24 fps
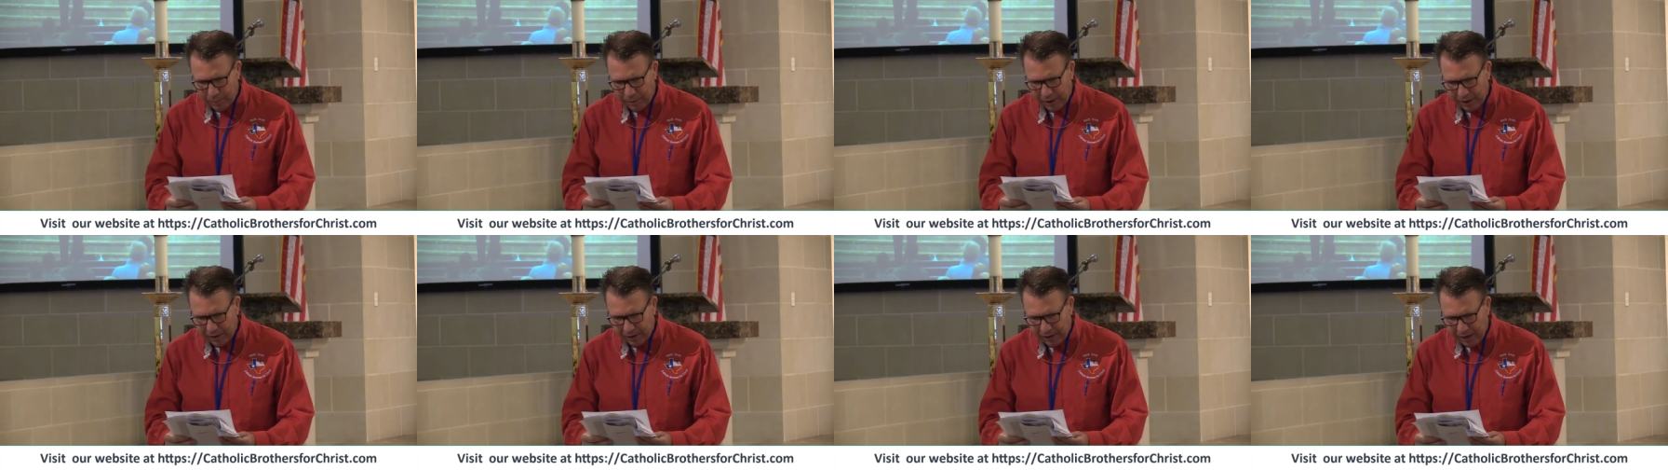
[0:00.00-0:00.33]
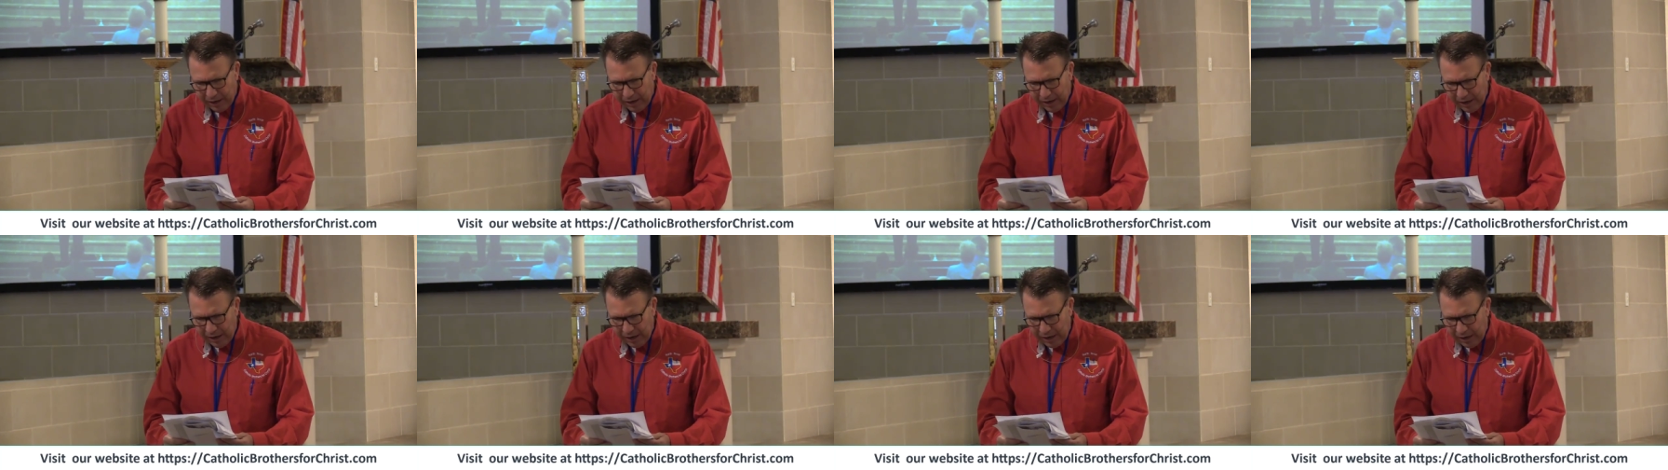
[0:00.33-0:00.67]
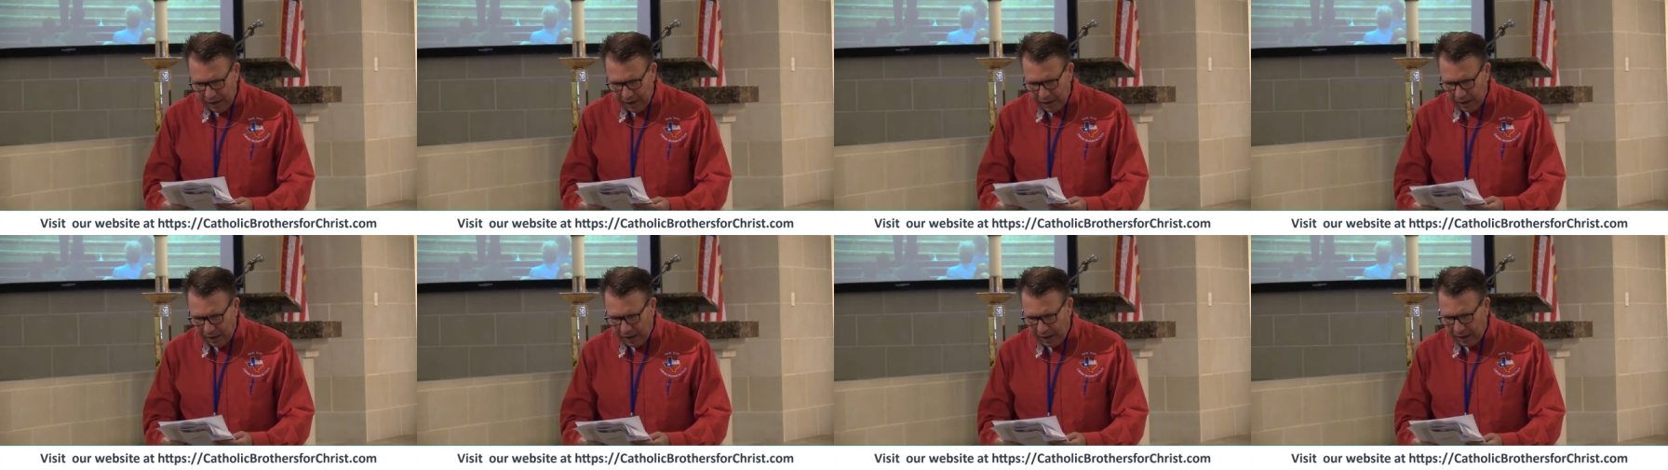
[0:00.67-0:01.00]
But
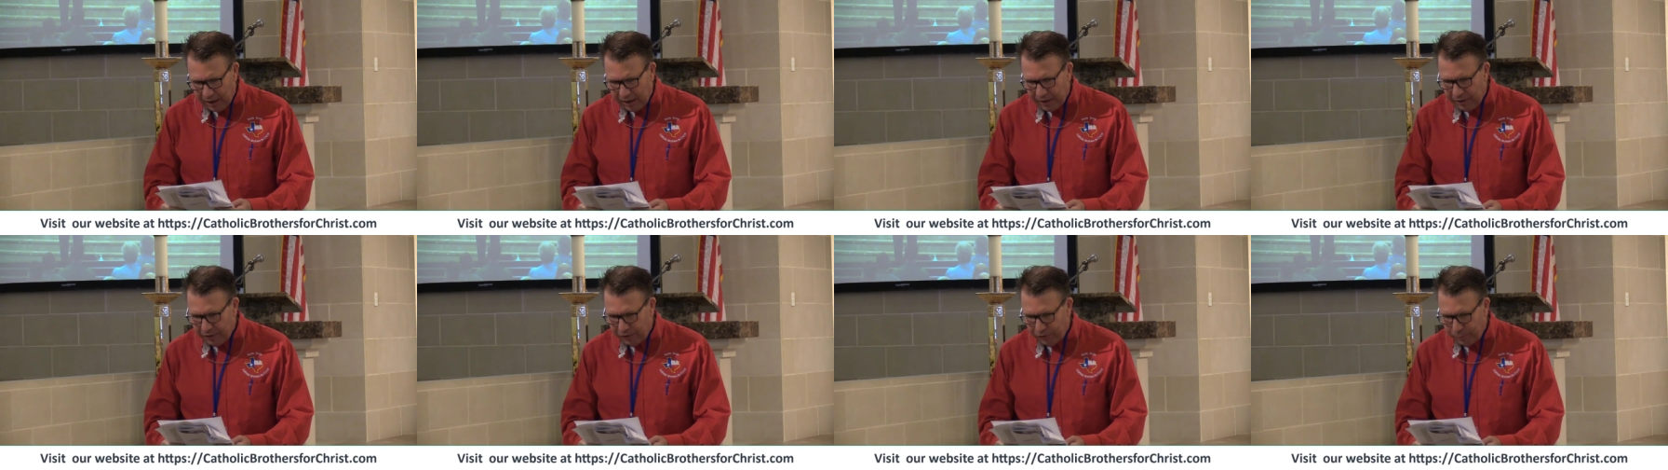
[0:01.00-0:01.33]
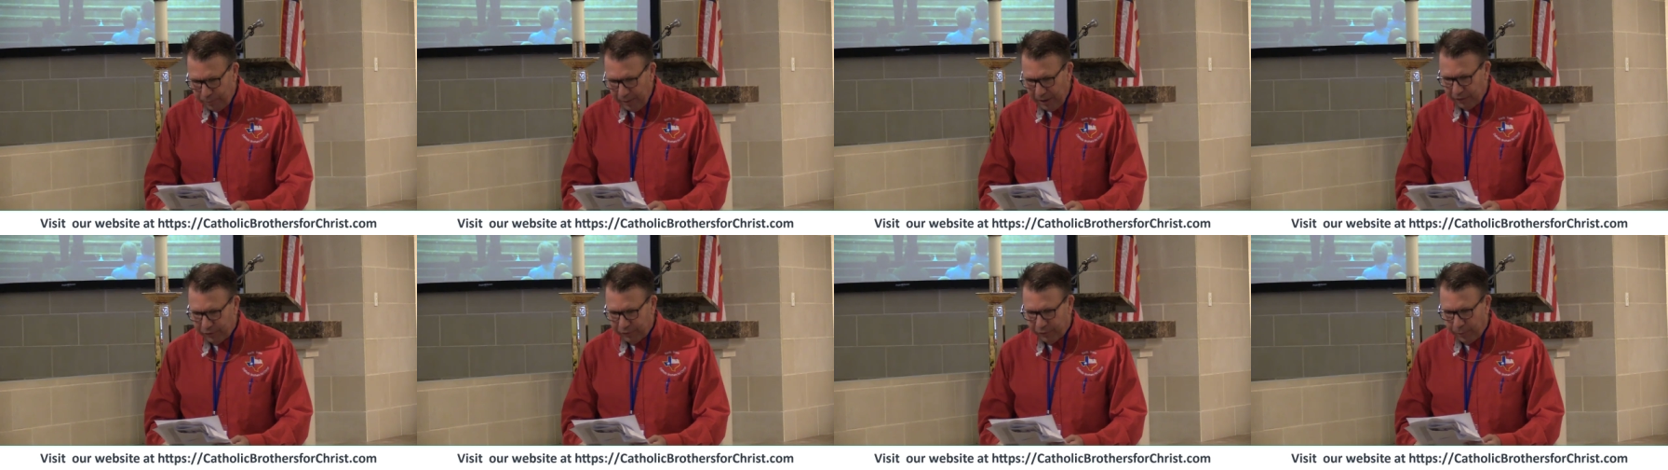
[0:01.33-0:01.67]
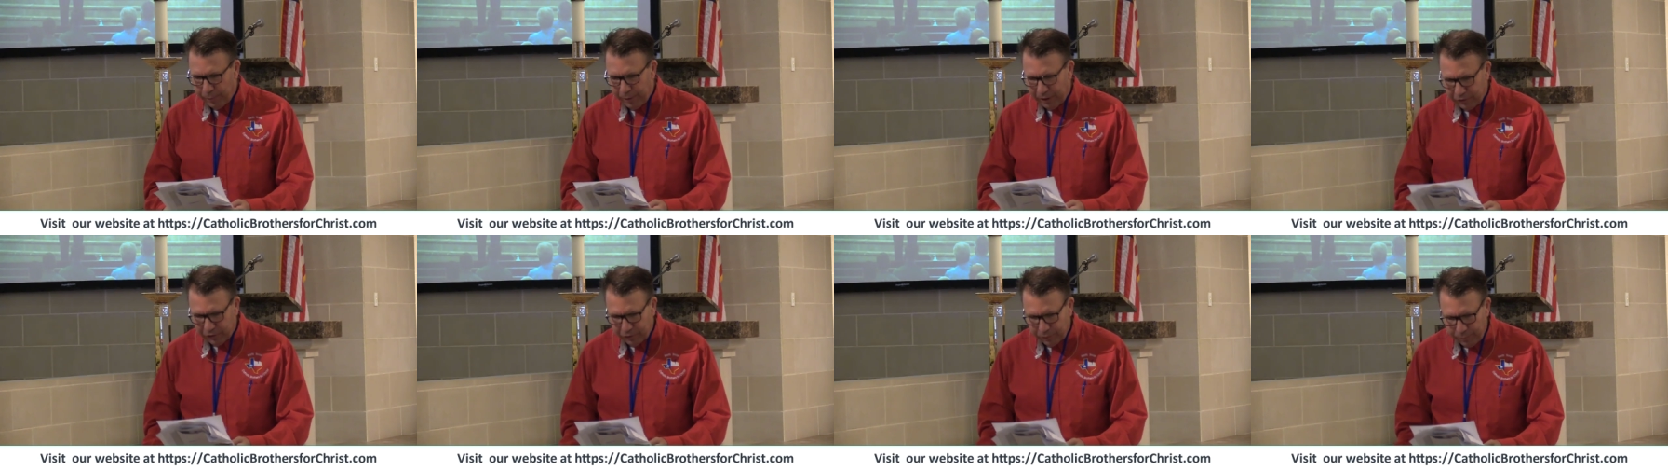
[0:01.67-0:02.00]
uh, he speaks
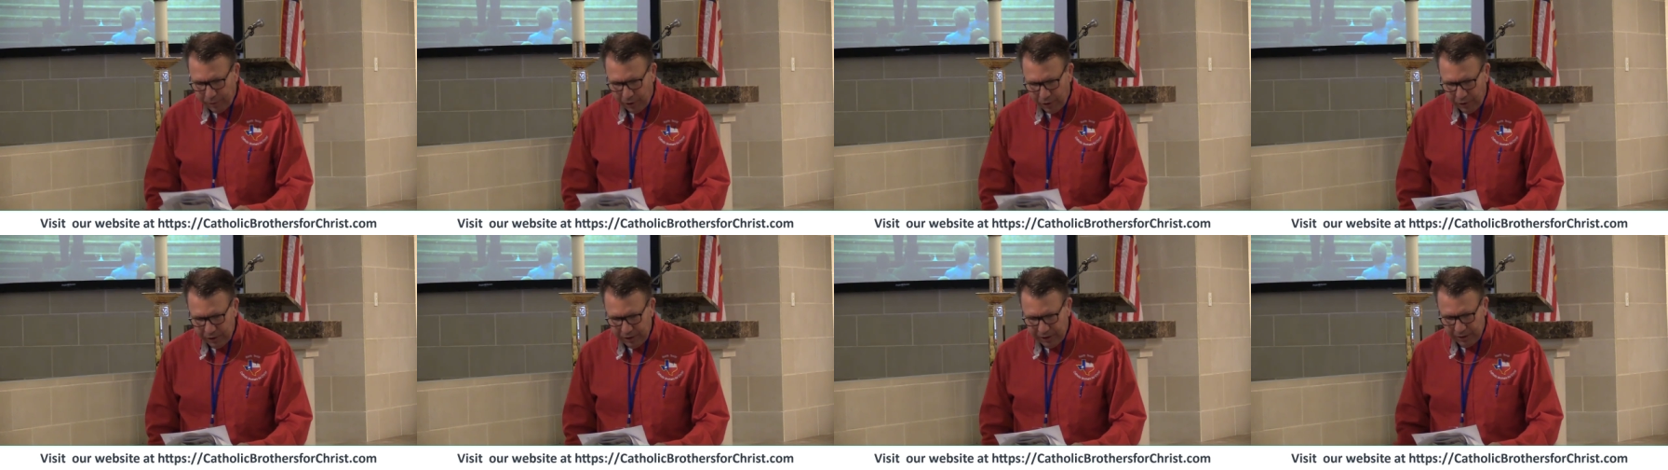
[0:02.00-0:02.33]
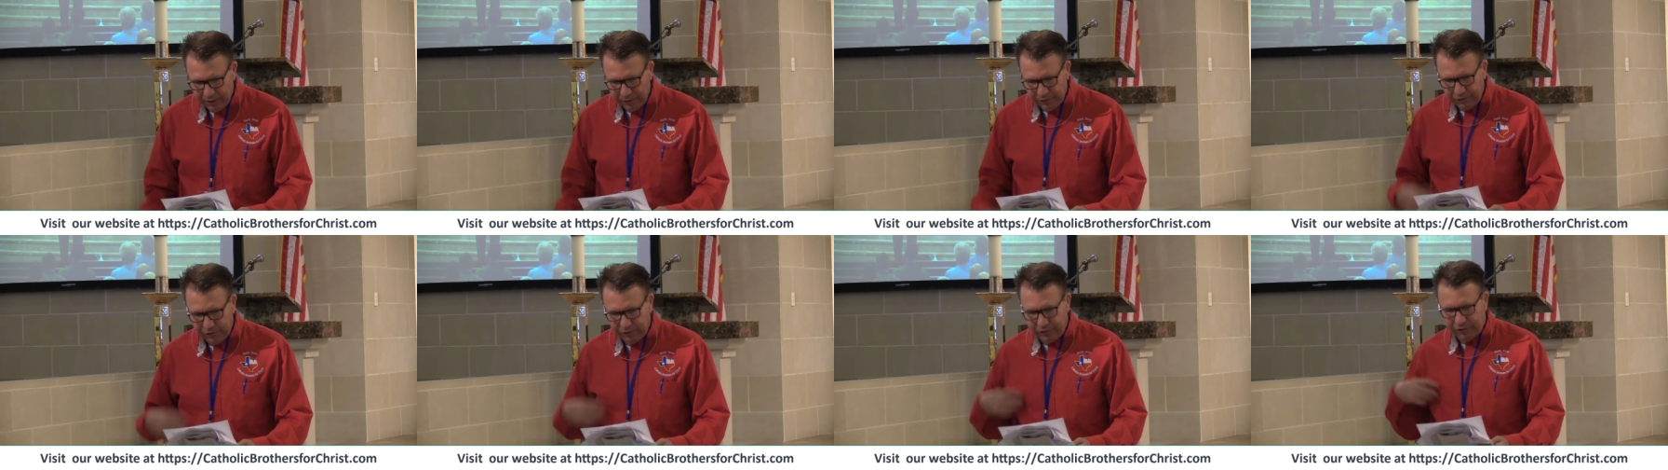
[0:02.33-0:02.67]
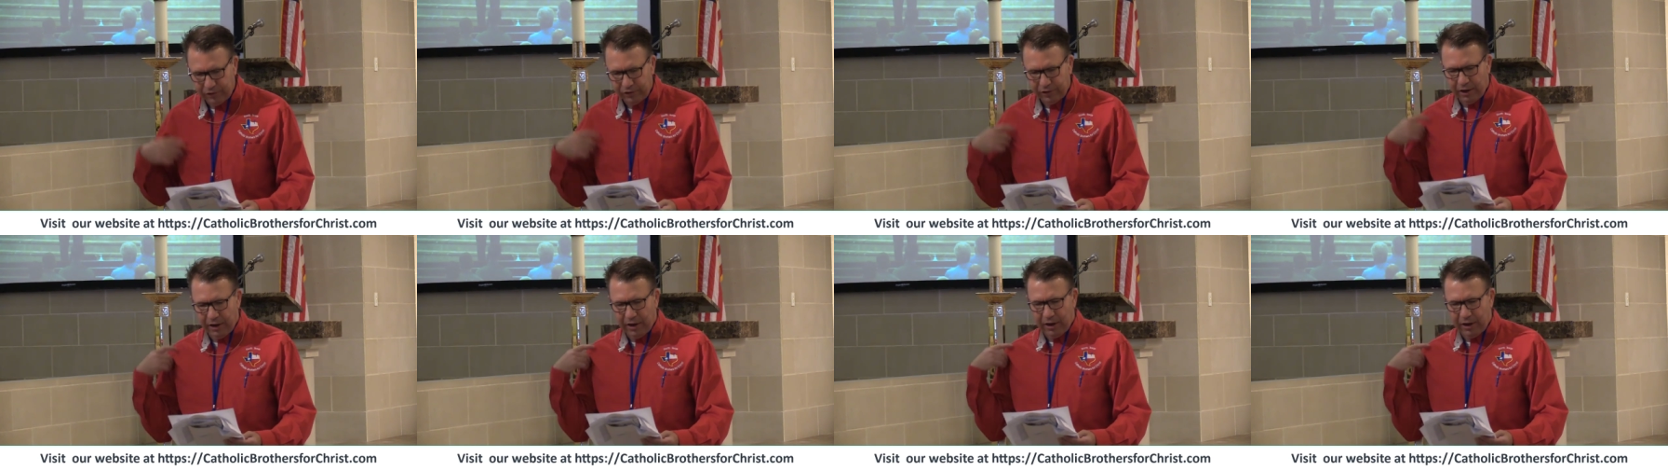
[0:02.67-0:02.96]
from experience.